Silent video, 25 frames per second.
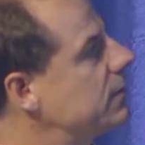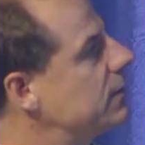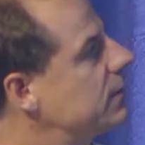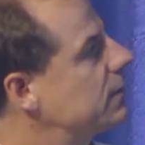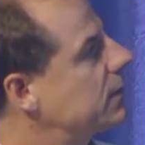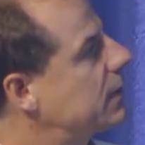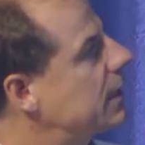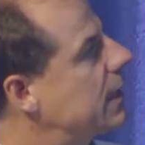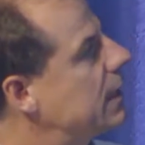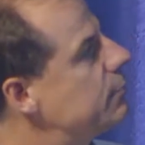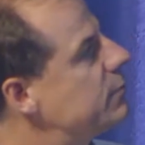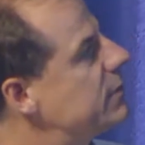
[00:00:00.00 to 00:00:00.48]

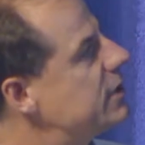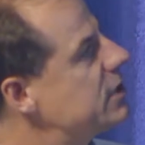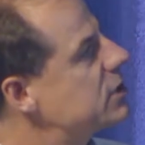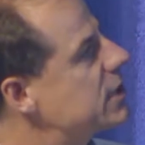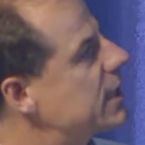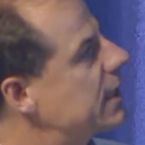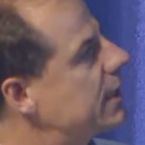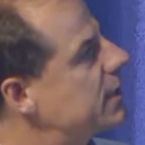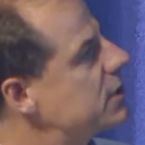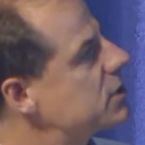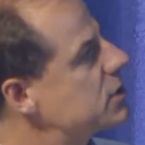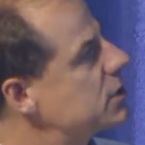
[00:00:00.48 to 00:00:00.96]
It can be
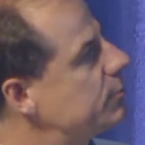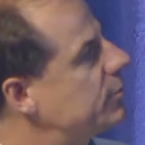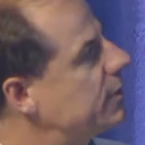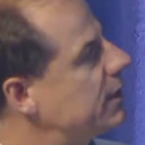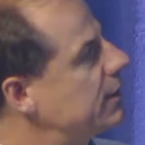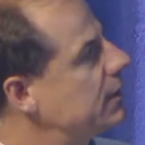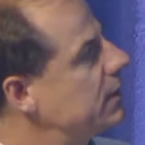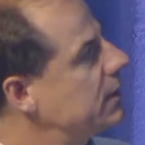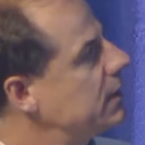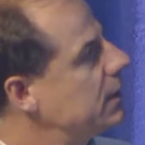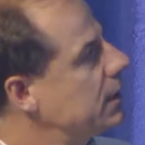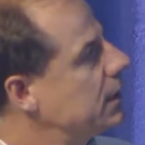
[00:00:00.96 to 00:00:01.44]
challenging,
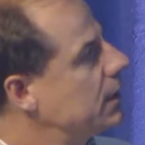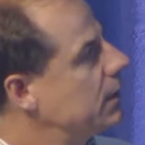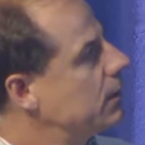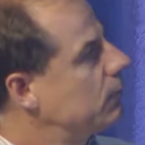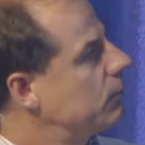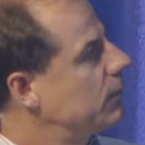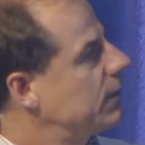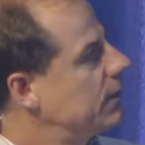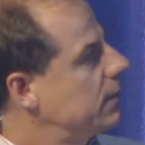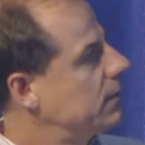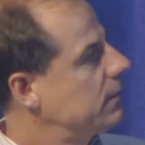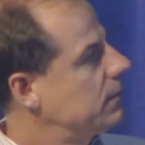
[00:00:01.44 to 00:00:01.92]
but
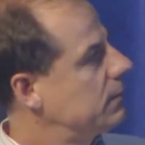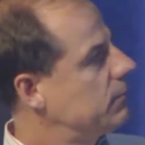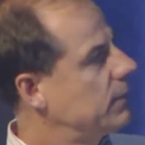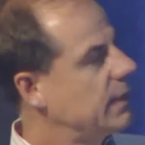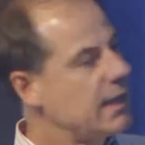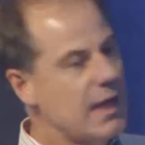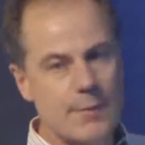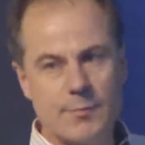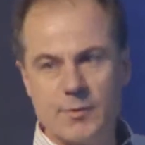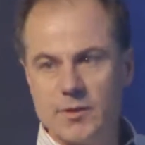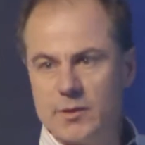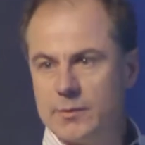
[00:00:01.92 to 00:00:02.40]
we
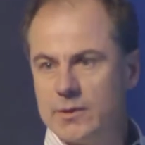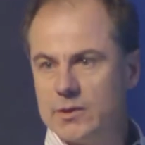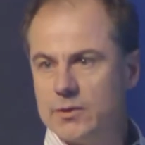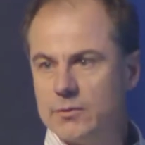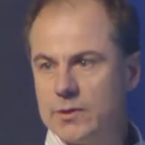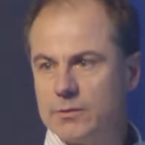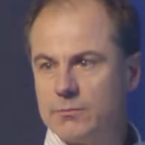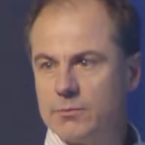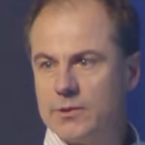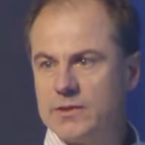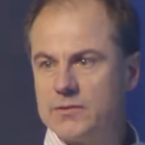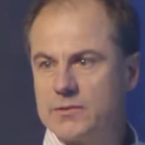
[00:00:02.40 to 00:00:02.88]
happened to be
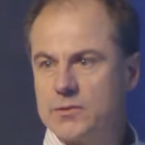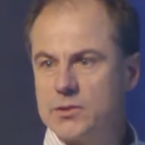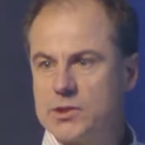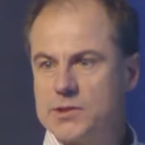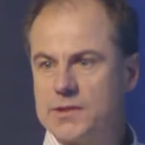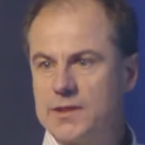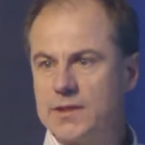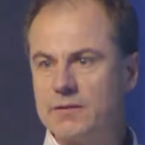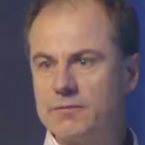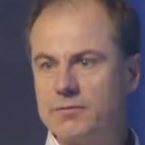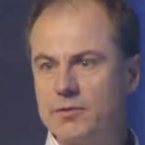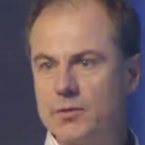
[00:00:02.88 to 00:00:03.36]
doing research
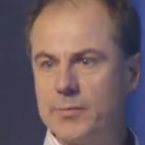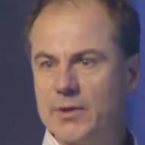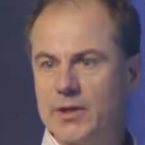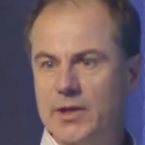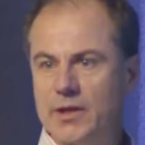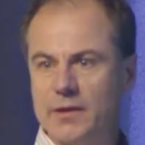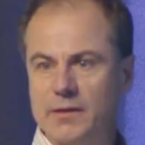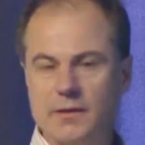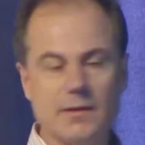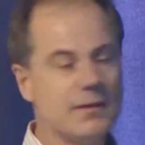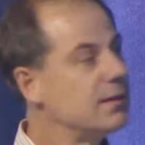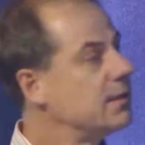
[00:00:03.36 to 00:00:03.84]
there for about
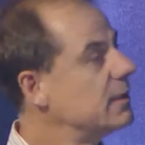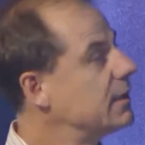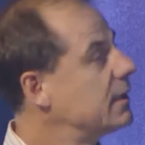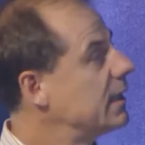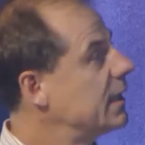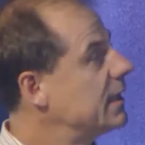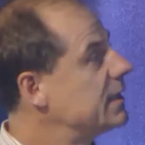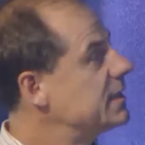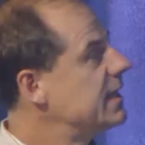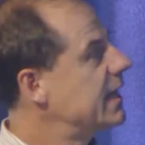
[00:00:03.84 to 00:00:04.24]
a